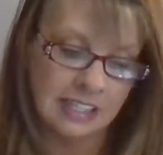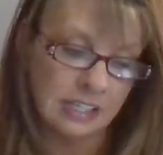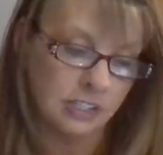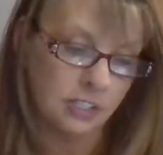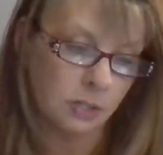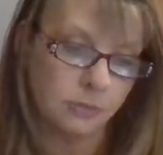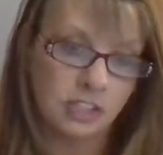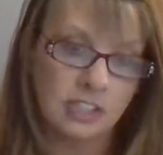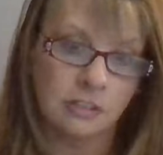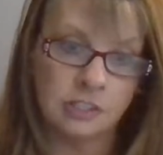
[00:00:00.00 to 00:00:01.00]
So I'm just
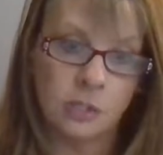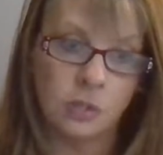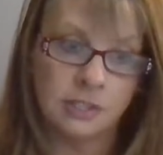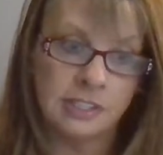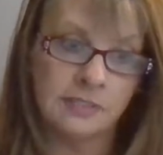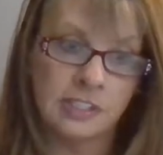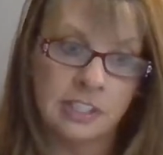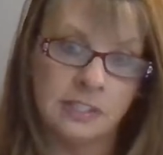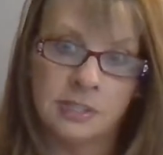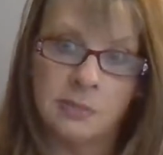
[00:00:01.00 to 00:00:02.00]
going to record these
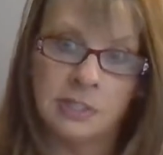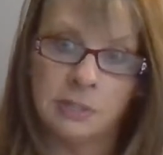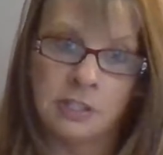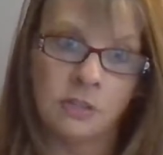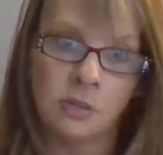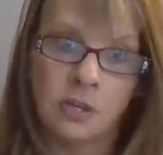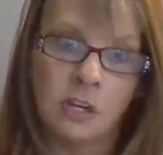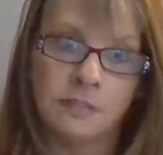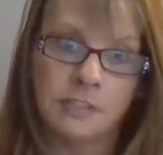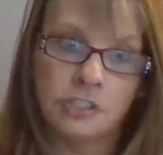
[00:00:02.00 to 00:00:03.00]
videos and maybe go to a
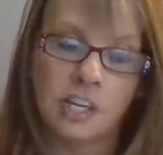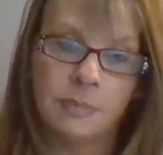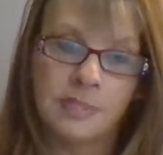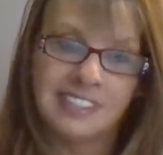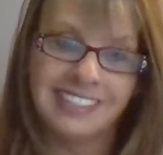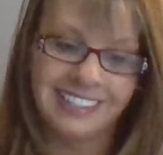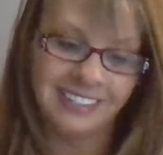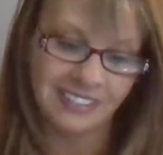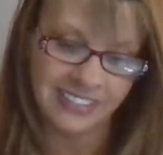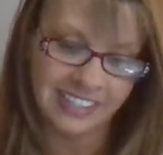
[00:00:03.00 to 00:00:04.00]
coffee shop and see
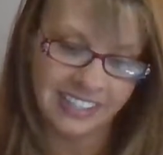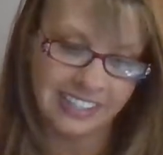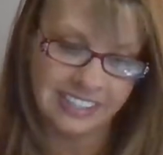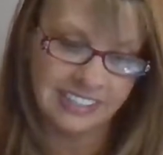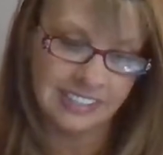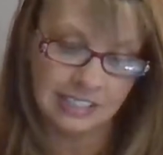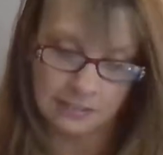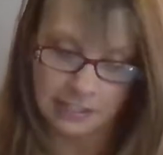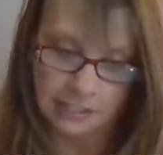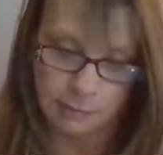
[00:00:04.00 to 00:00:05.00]
if I
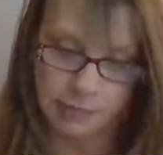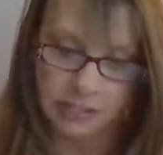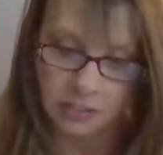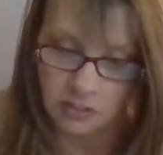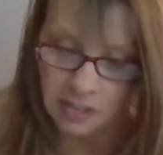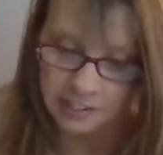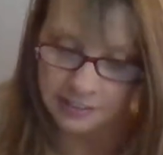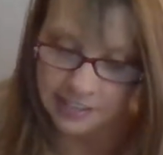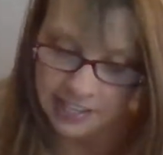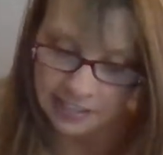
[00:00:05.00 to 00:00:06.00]
have better luck
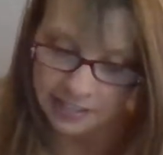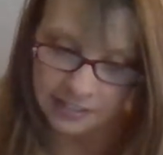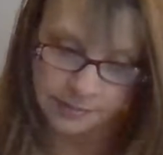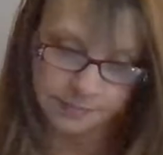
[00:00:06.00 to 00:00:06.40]
there.